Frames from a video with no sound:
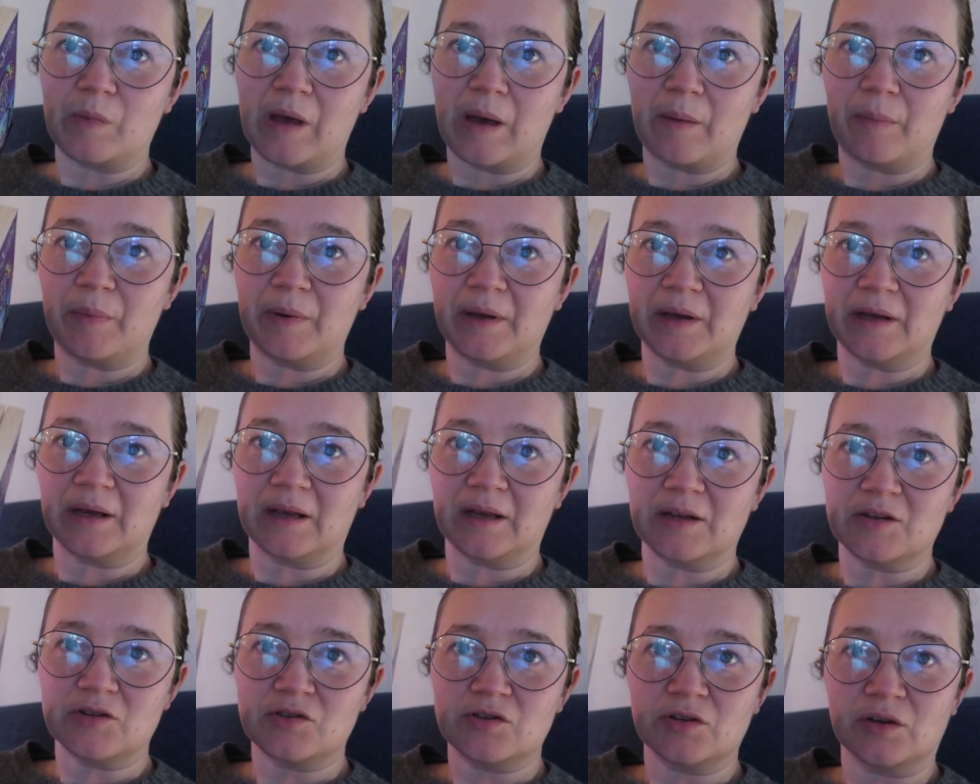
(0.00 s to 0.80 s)
a bit
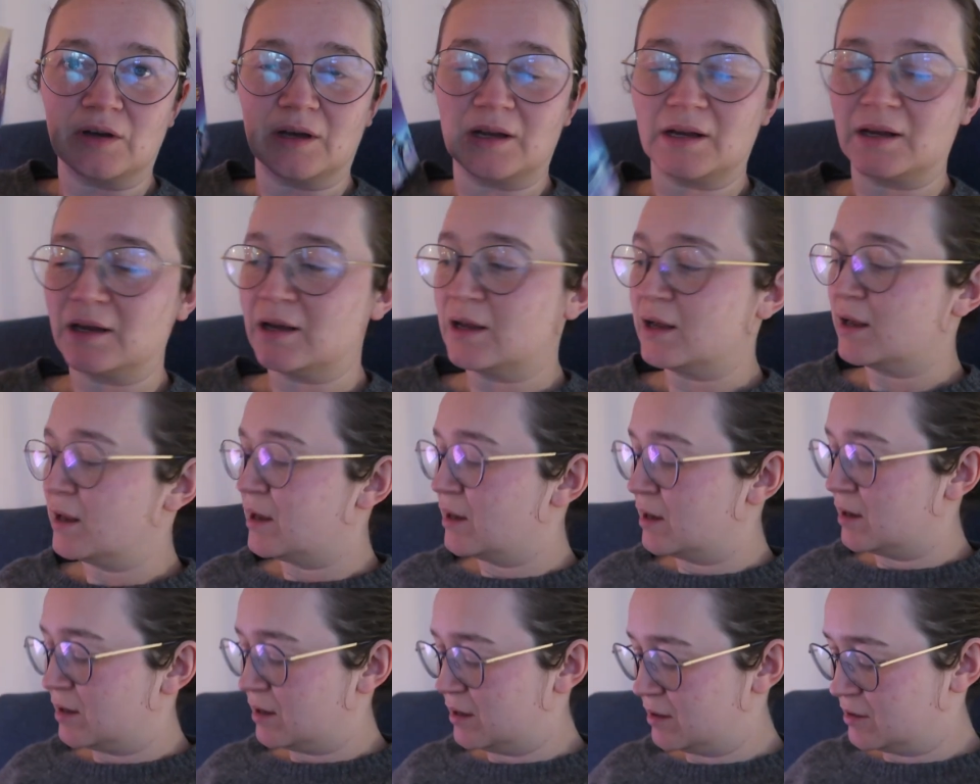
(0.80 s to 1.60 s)
into it,
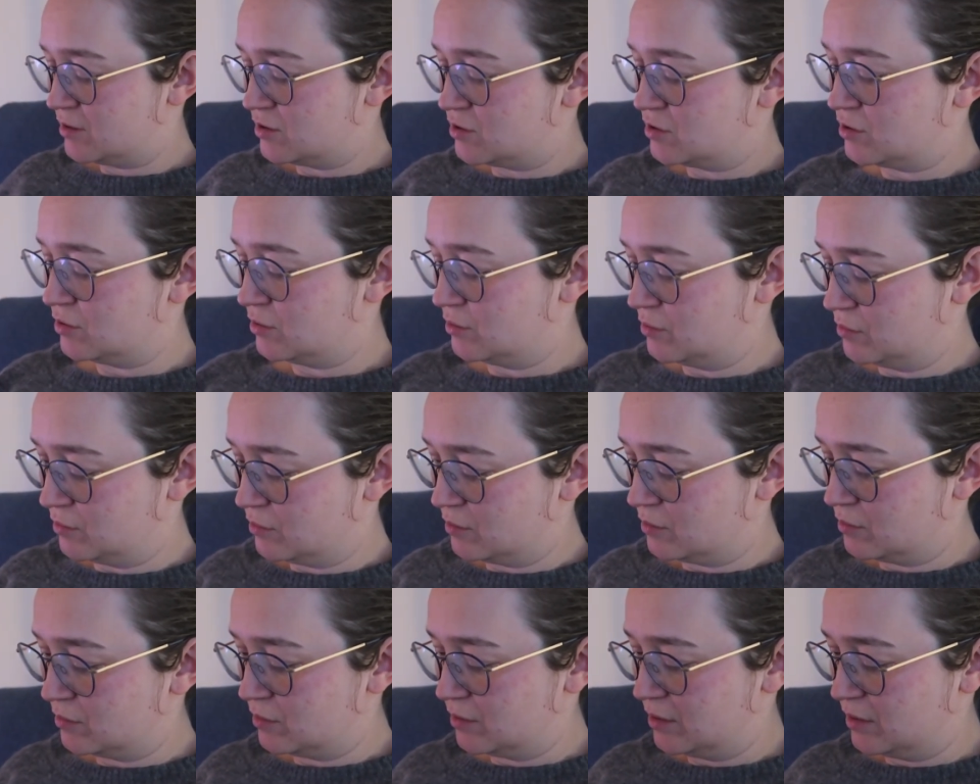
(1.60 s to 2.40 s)

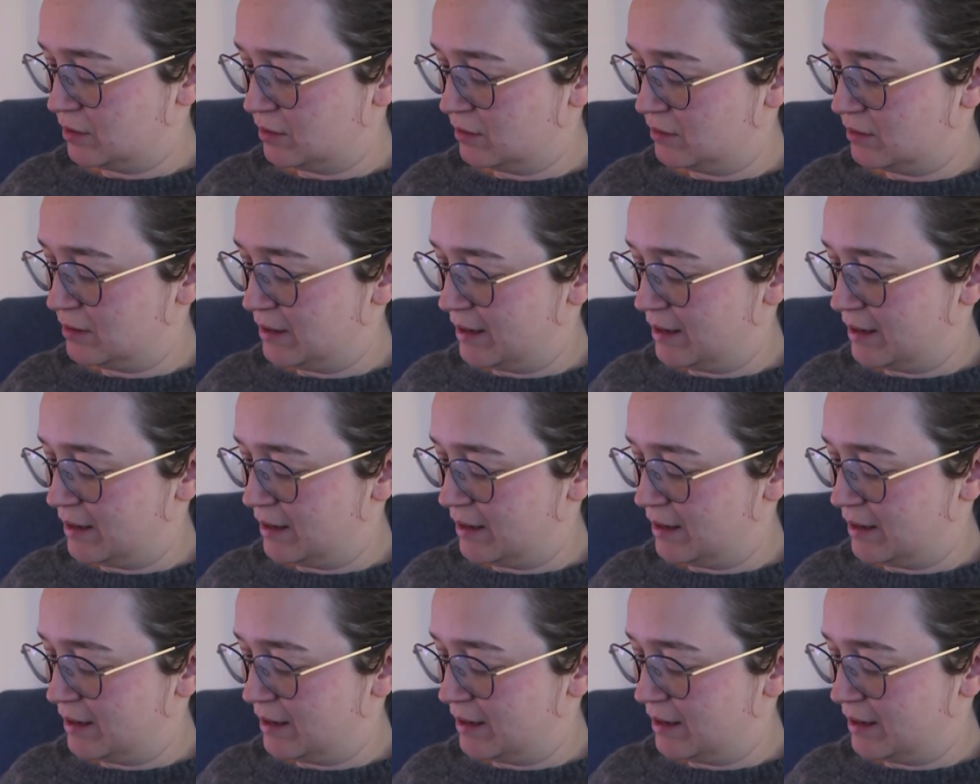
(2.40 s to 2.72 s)
into uh,